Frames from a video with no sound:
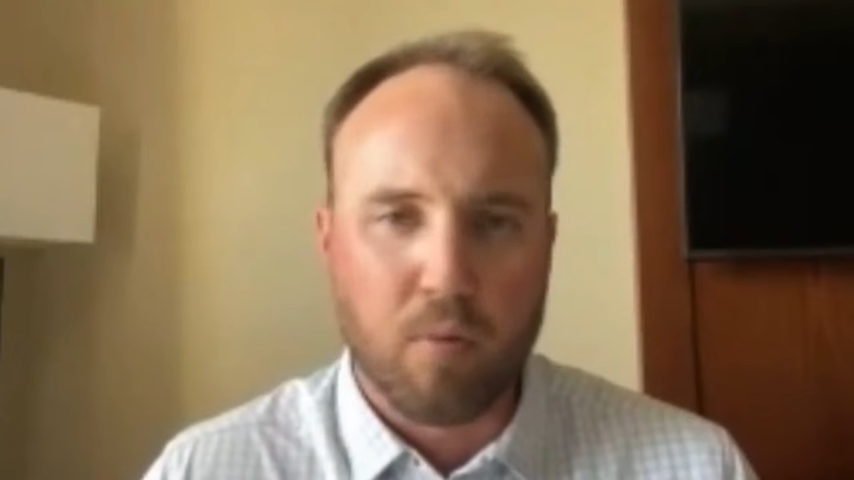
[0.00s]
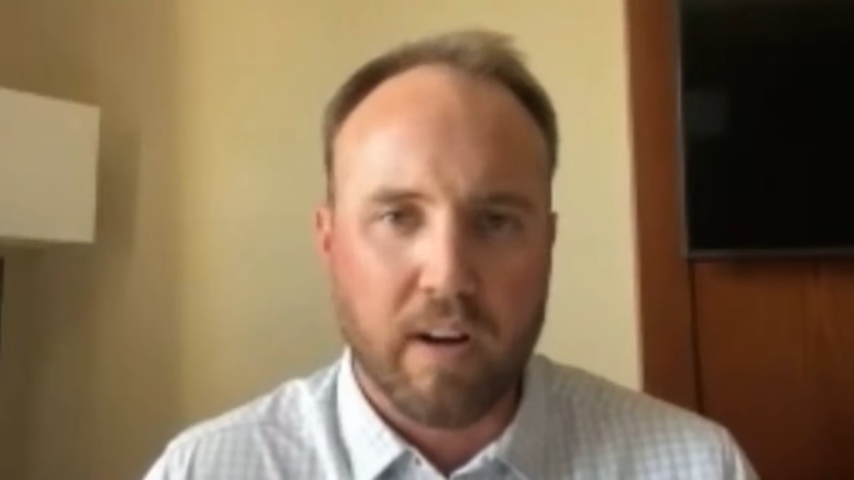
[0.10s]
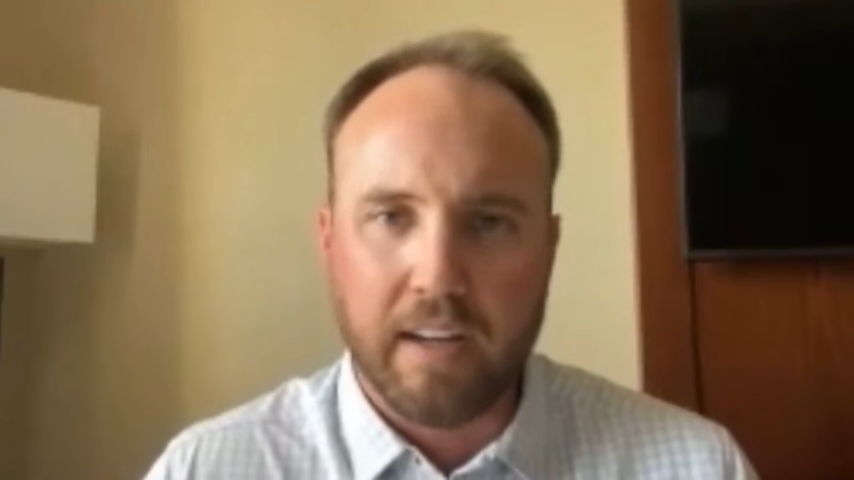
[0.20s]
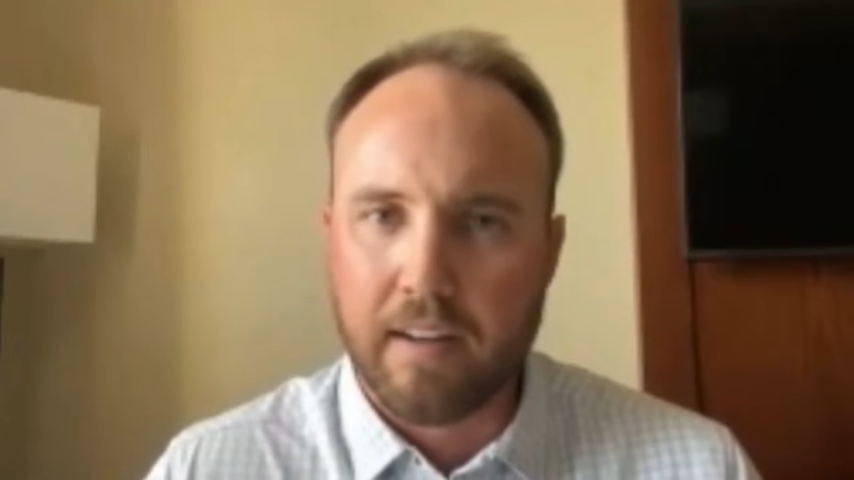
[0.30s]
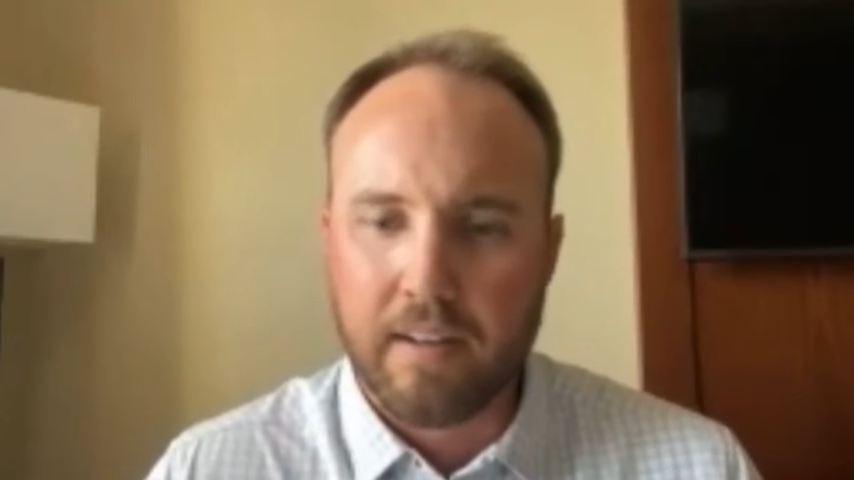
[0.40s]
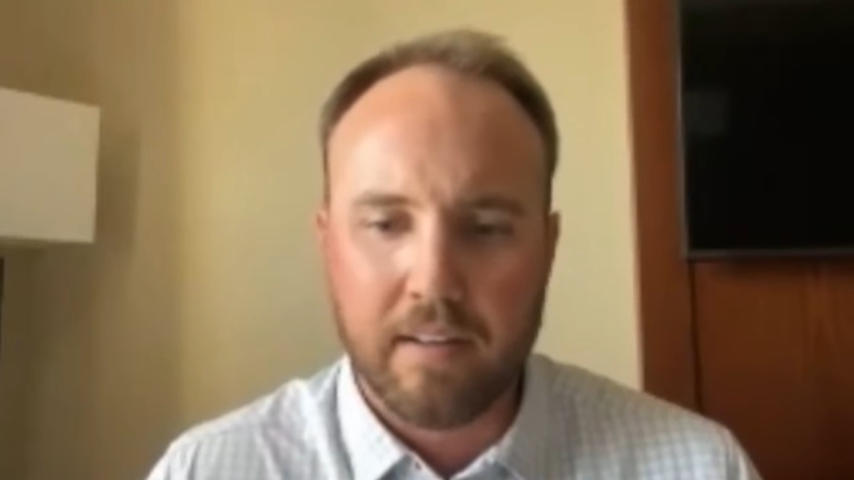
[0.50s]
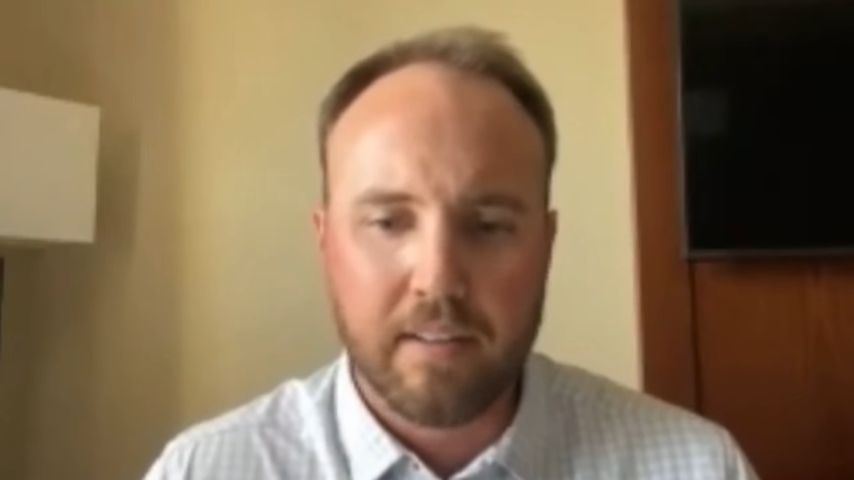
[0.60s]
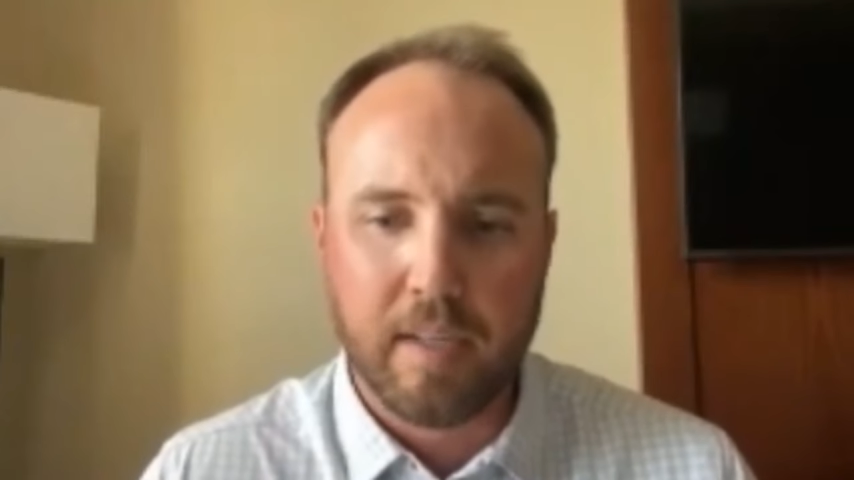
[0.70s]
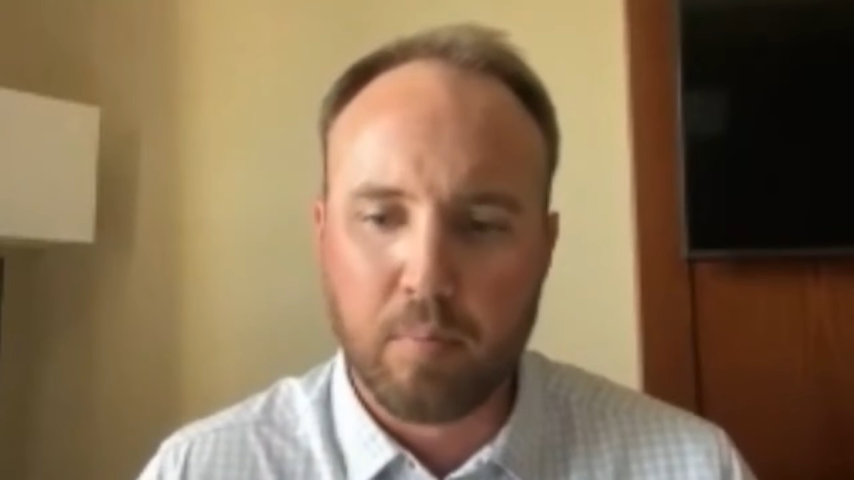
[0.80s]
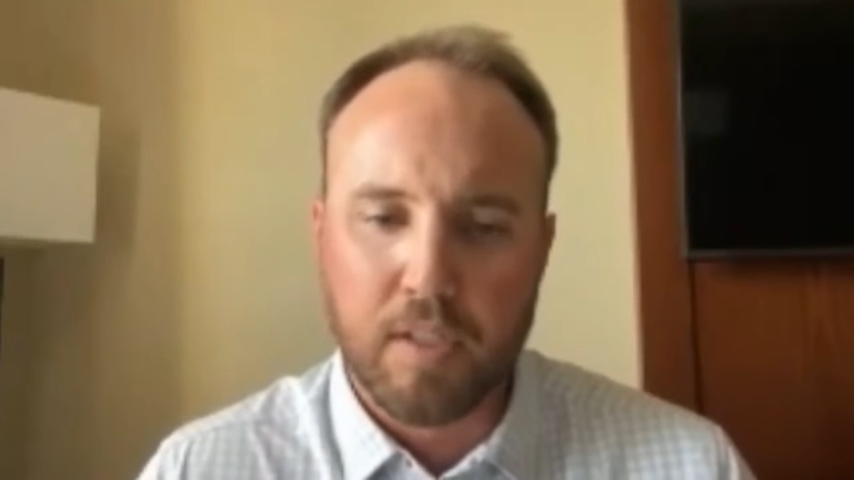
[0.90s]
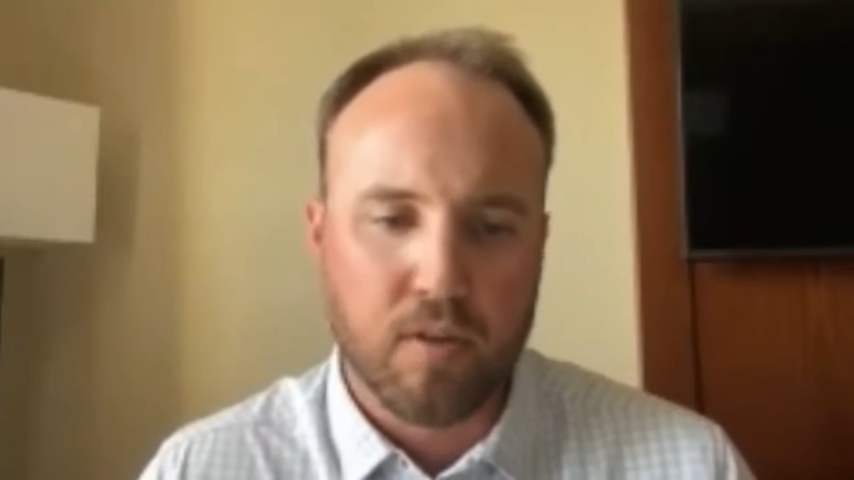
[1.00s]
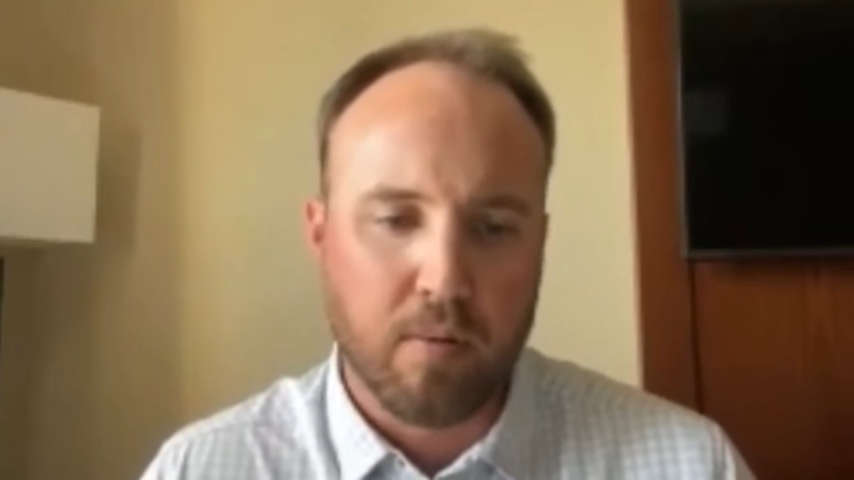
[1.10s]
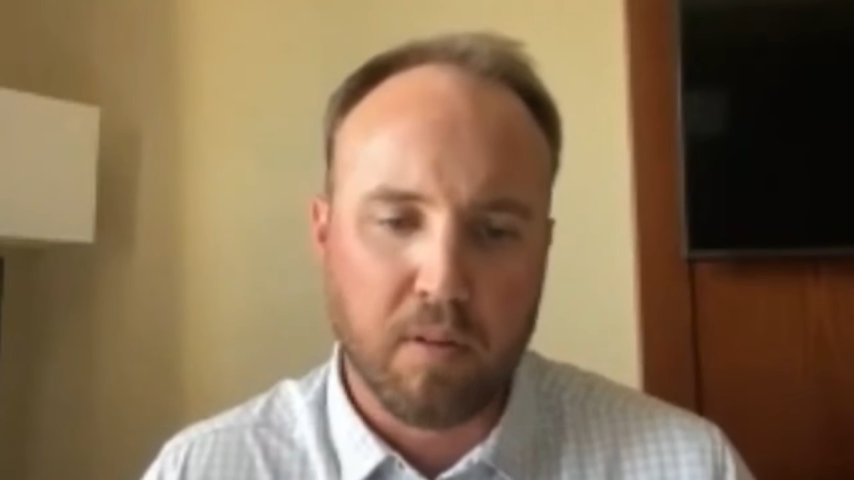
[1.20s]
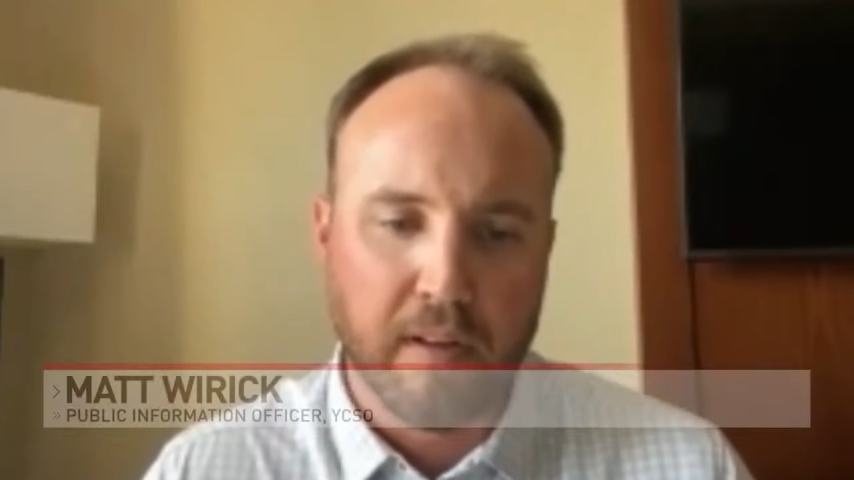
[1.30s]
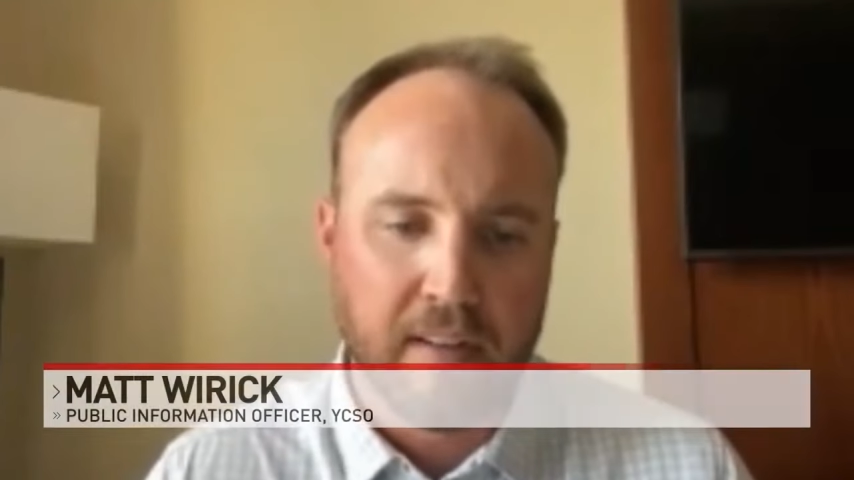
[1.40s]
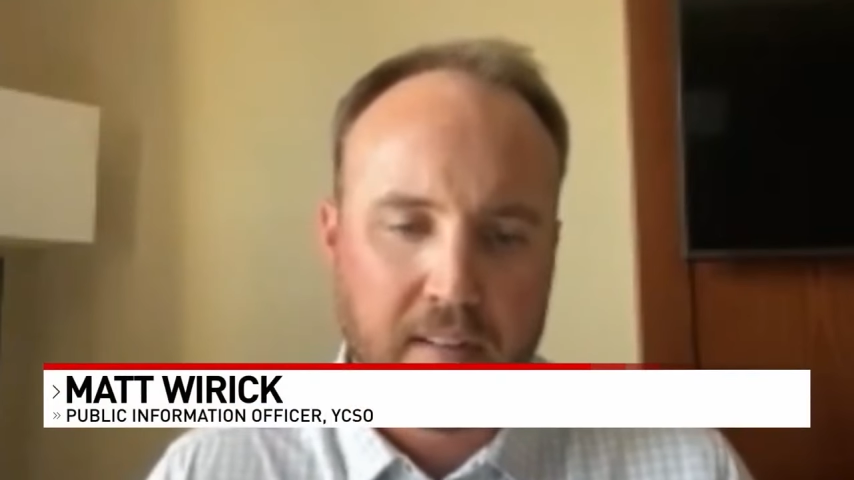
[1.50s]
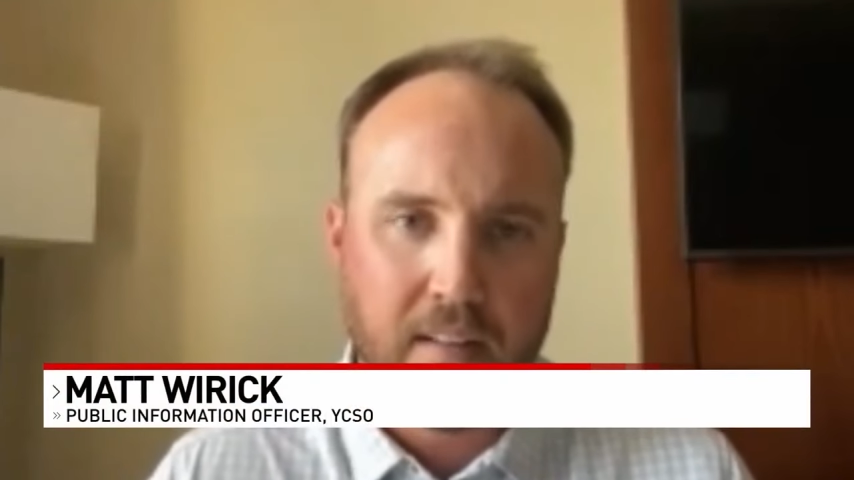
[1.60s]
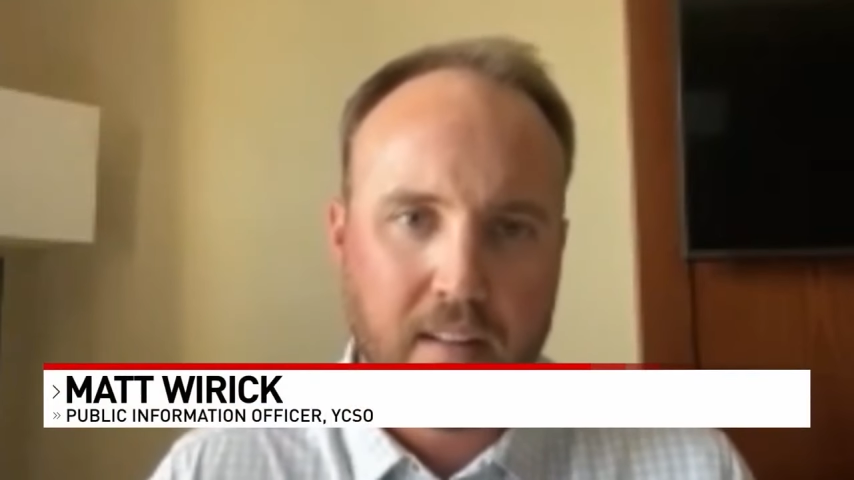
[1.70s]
heartbreaking, deeply troubling,